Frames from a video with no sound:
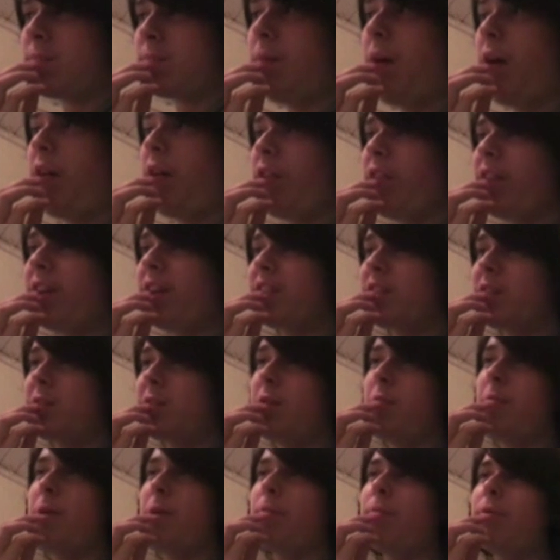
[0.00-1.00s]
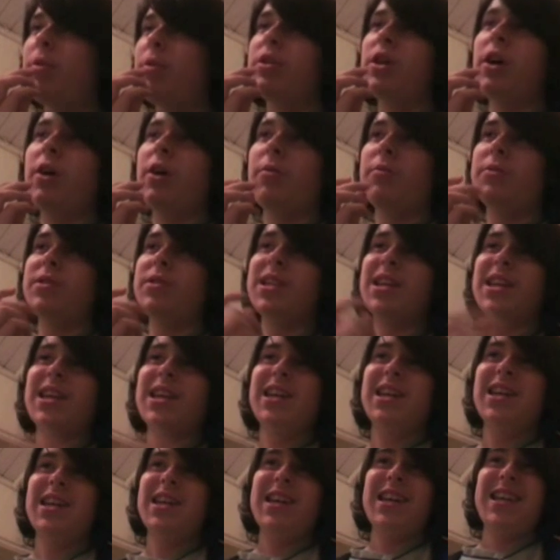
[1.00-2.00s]
to spot things that other people don't.
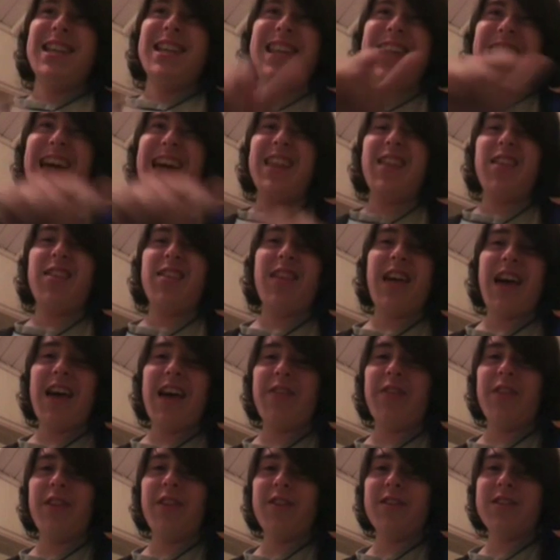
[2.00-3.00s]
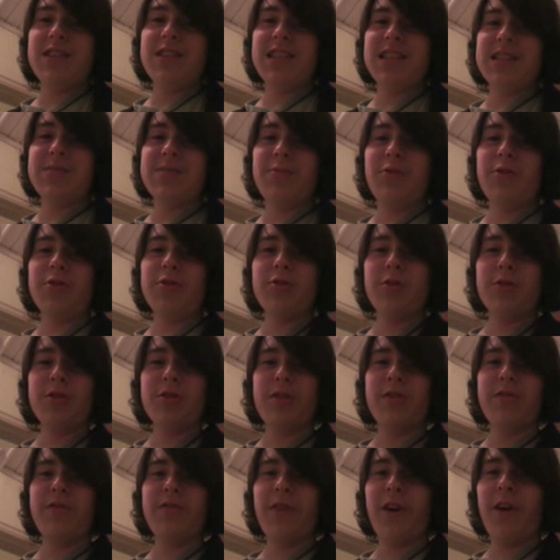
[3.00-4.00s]
Like the fact that it's more
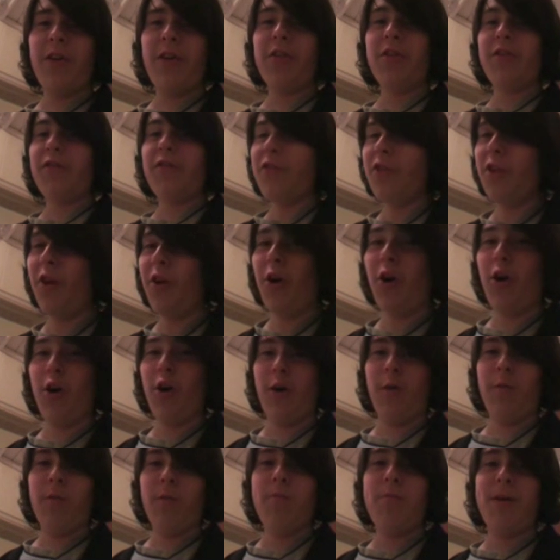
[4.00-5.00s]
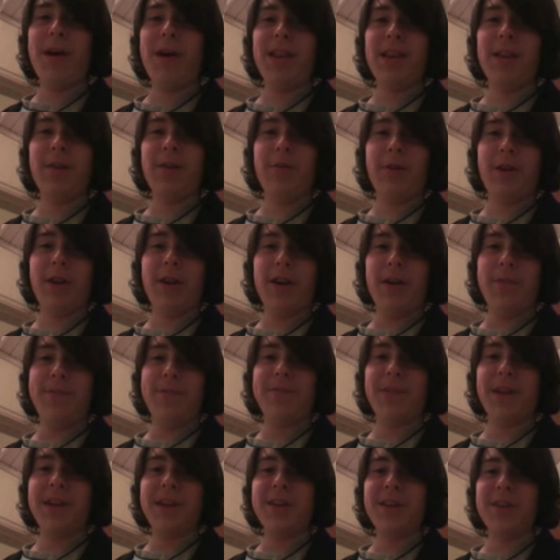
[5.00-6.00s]
sort of on the floor with Ben
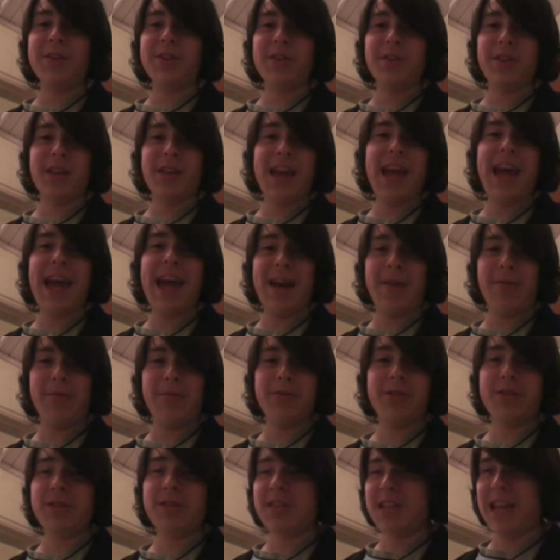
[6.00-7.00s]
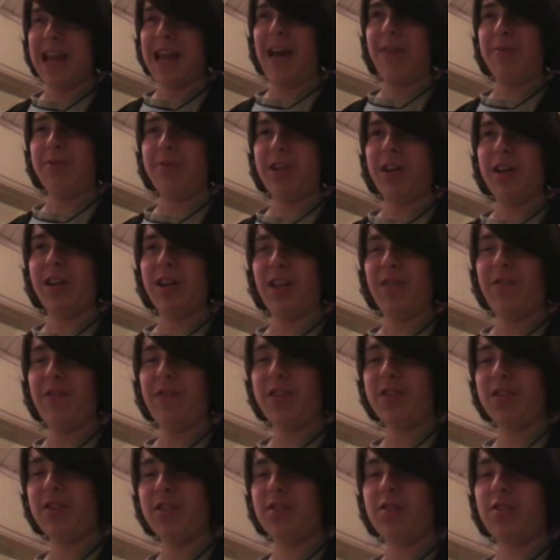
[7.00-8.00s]
Loka and not on the couch, as the couch hardly
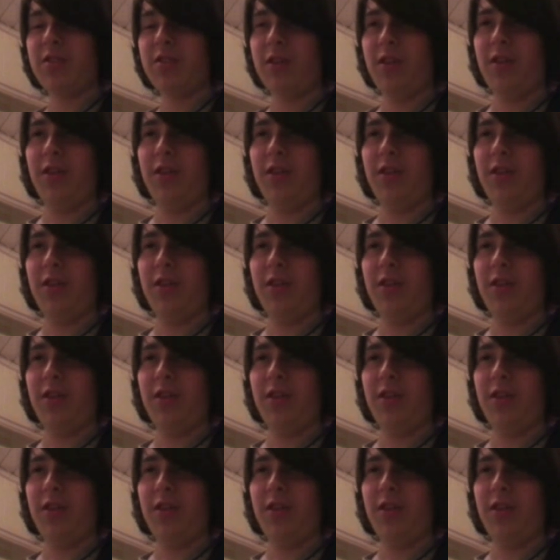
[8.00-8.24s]
features at